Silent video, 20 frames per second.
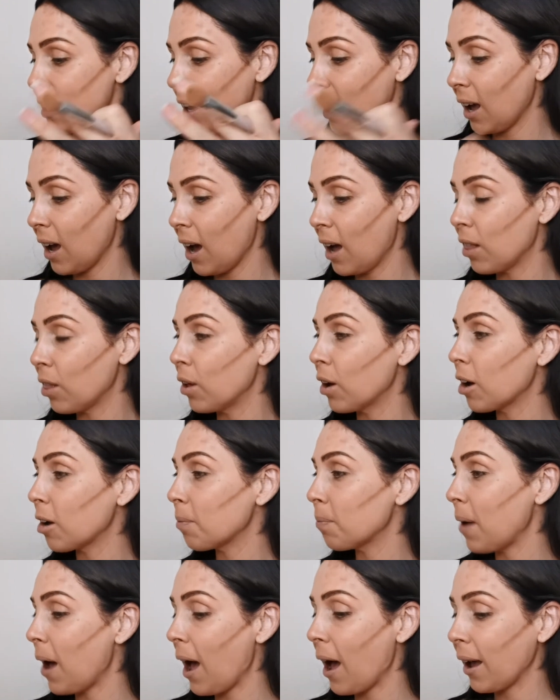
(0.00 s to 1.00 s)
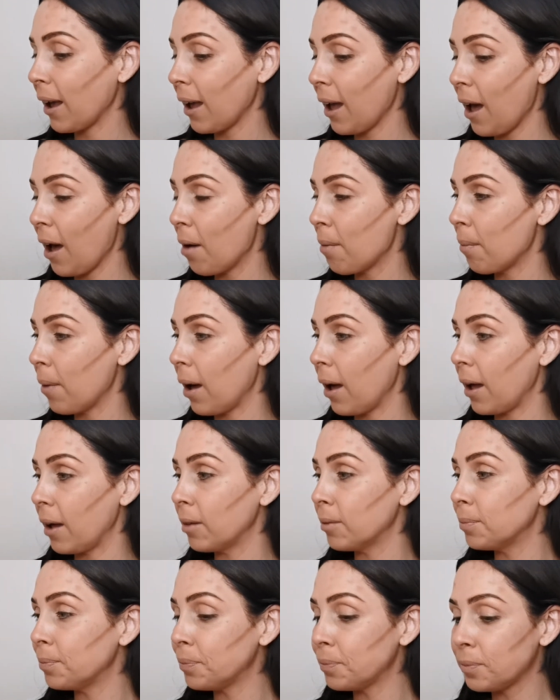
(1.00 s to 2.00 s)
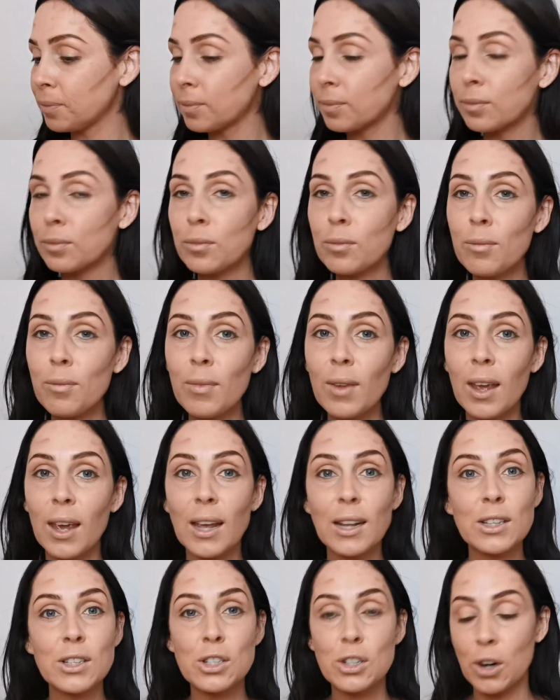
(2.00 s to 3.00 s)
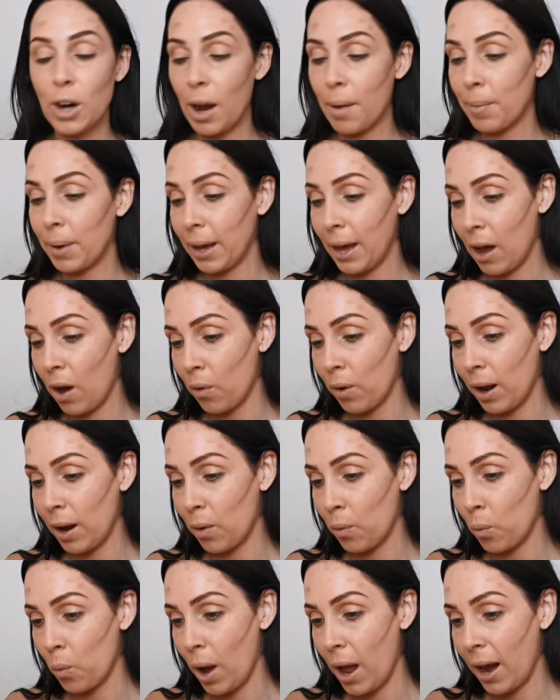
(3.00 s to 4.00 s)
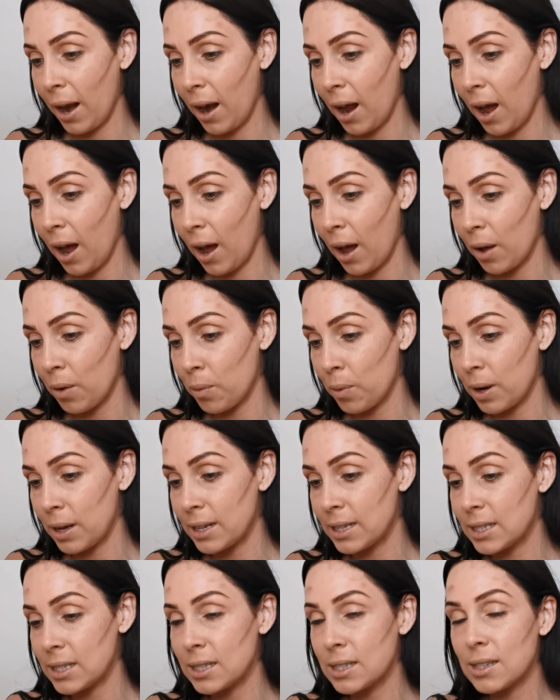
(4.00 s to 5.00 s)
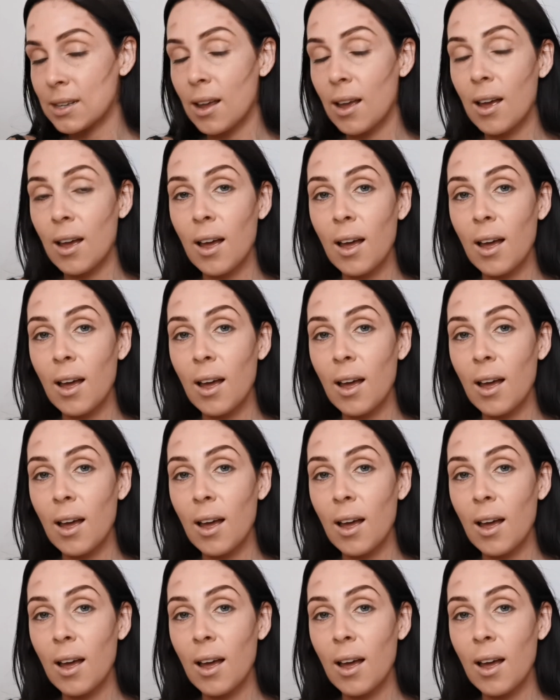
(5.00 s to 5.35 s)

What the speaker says: Like, I look back at my Instagram account, and when I was